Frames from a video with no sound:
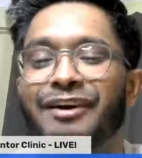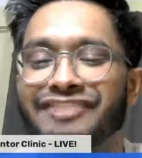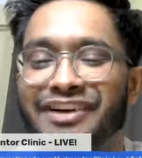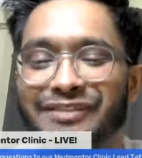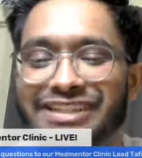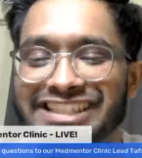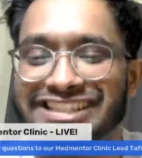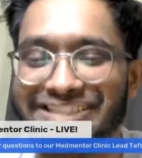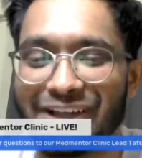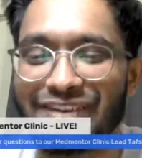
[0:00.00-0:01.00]
offer, which
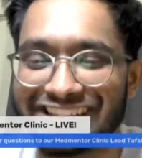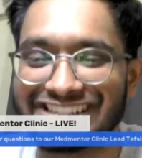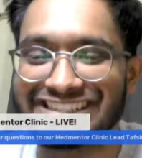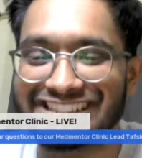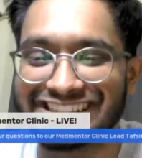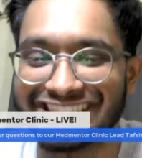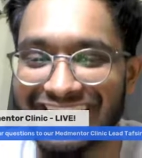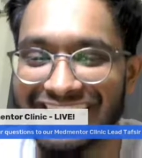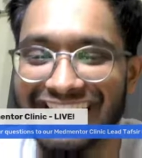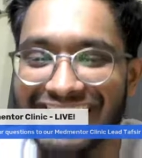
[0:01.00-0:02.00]
is so good to
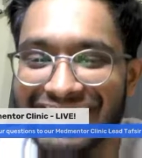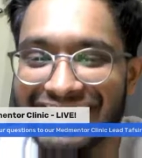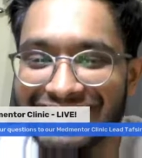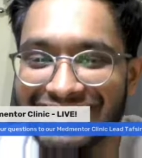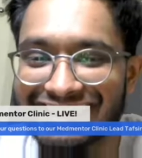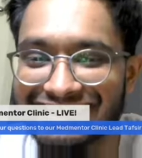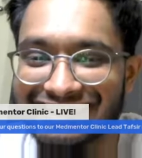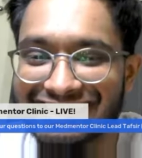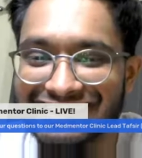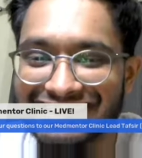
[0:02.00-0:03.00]
see.
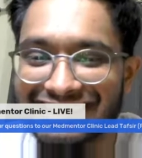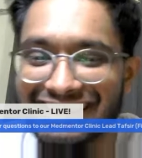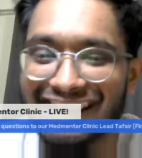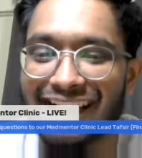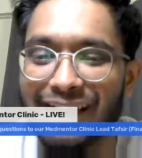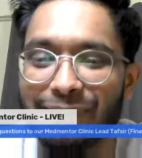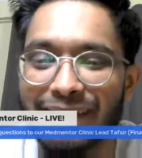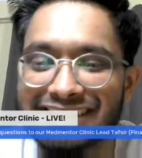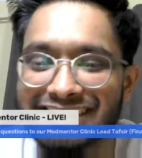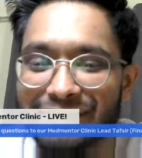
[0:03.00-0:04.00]
Good,
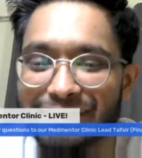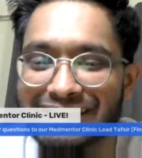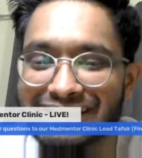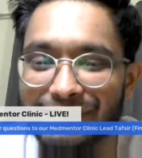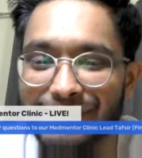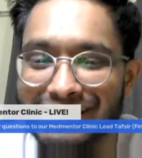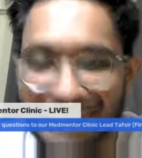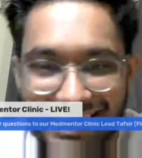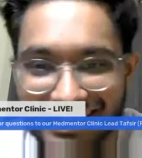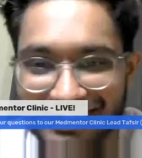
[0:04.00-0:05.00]
amazing, amazing,
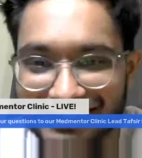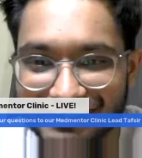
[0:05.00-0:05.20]
amazing,